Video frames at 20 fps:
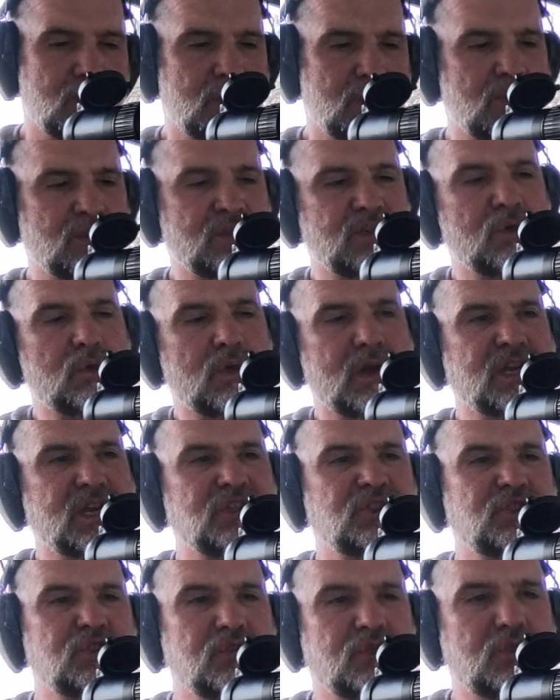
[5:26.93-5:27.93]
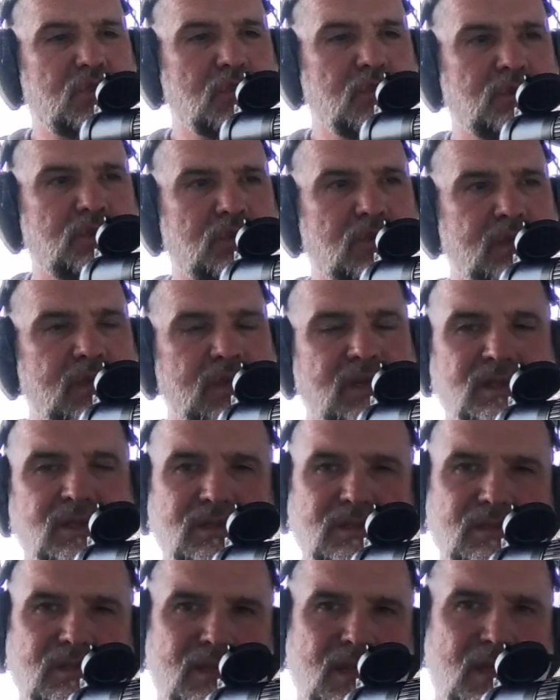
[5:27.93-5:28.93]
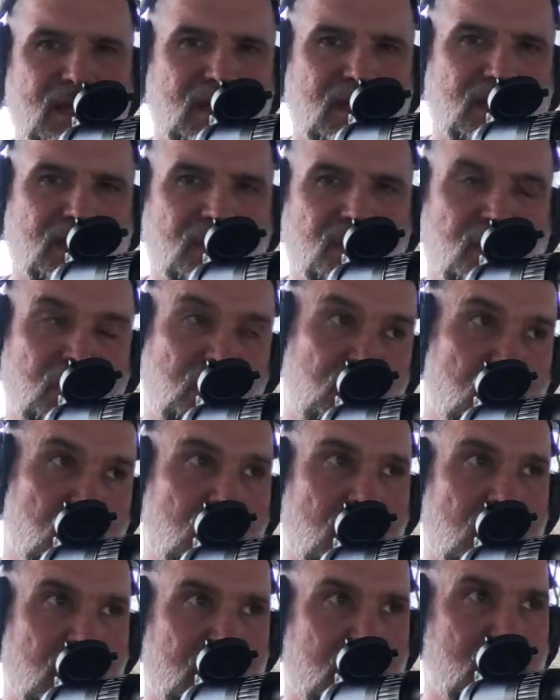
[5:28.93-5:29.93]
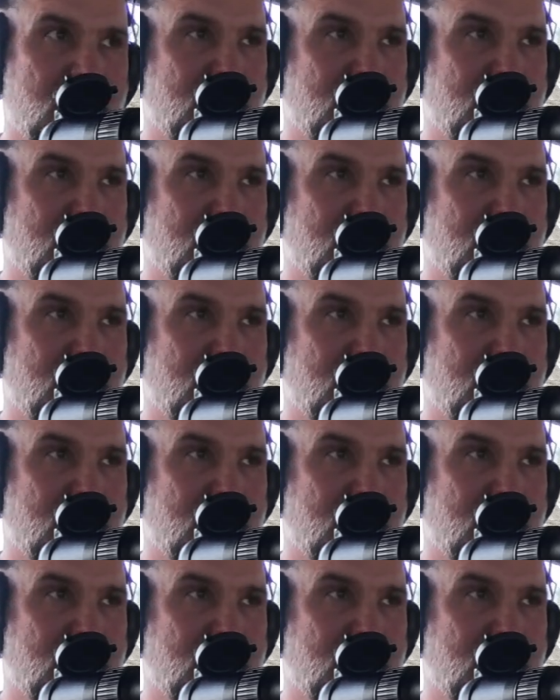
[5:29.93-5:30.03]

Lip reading: Usually when I shoot groups with this, they shoot a little